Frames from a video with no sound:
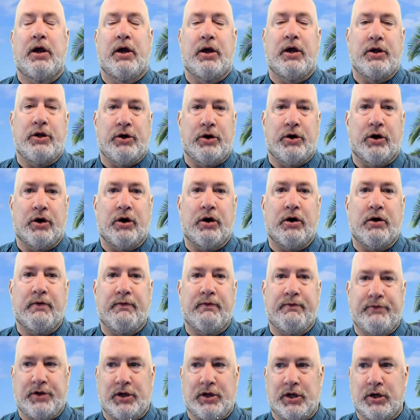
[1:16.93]
Your
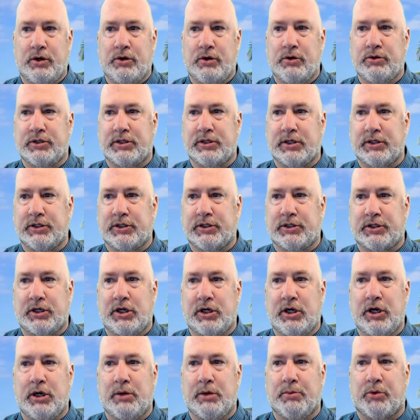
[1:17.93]
views in
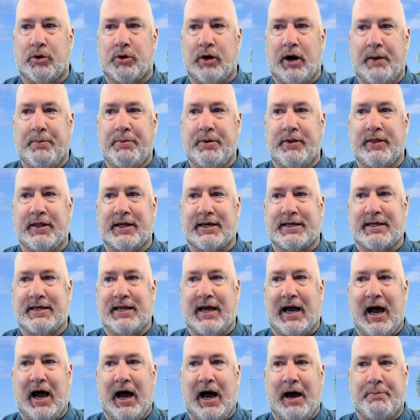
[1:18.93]
Zoom are up in the
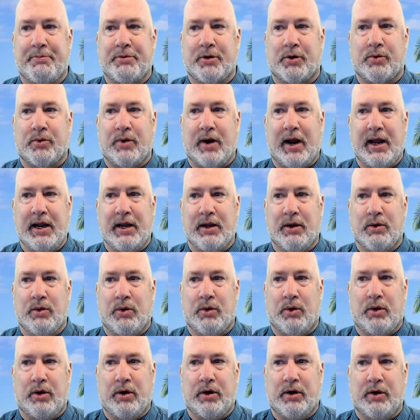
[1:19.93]
top right
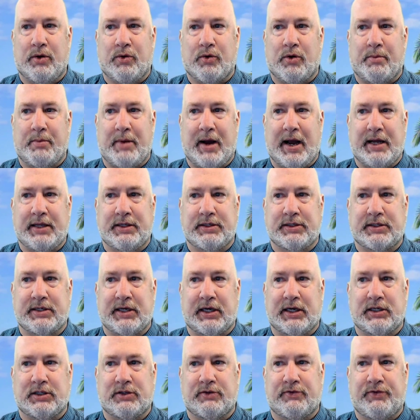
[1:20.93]
corner where mine
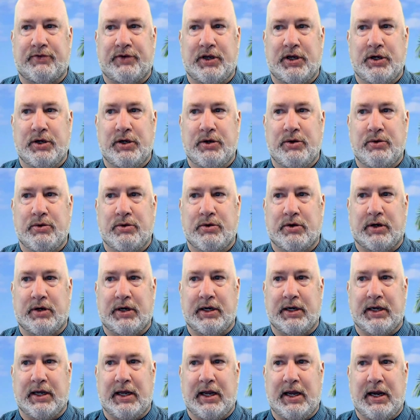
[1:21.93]
says view.
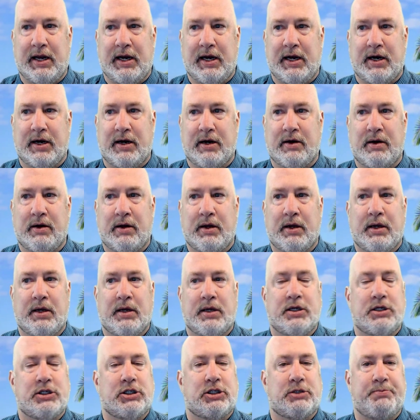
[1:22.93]
Click here,
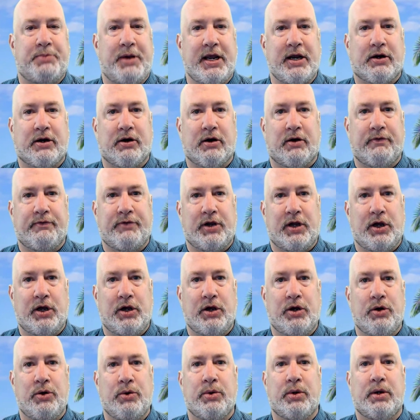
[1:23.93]
speaker
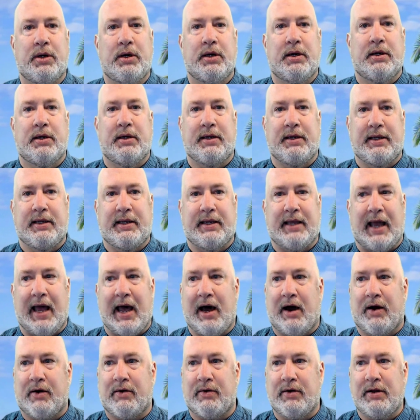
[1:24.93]
view,
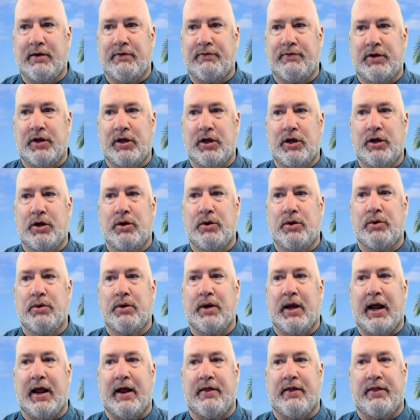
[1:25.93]
gallery view,
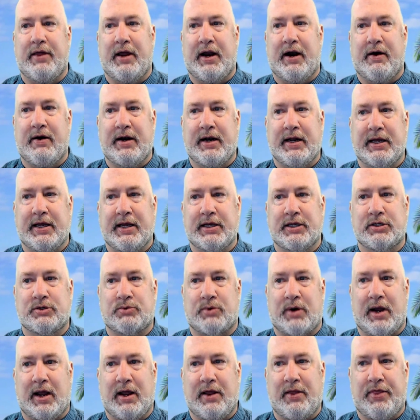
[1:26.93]
and there it is
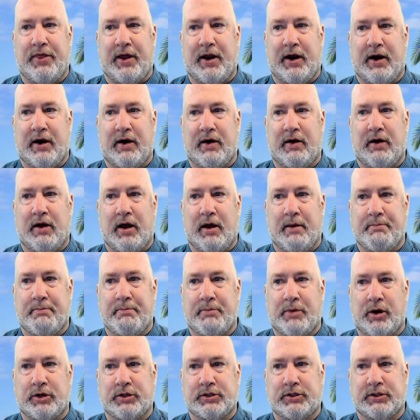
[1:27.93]
right there,
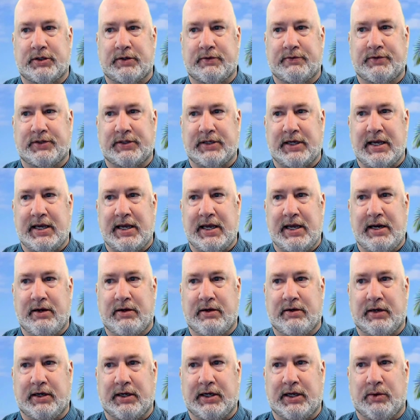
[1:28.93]
immersive scene.
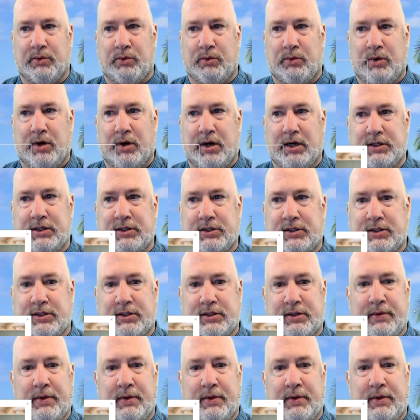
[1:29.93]
Click it once.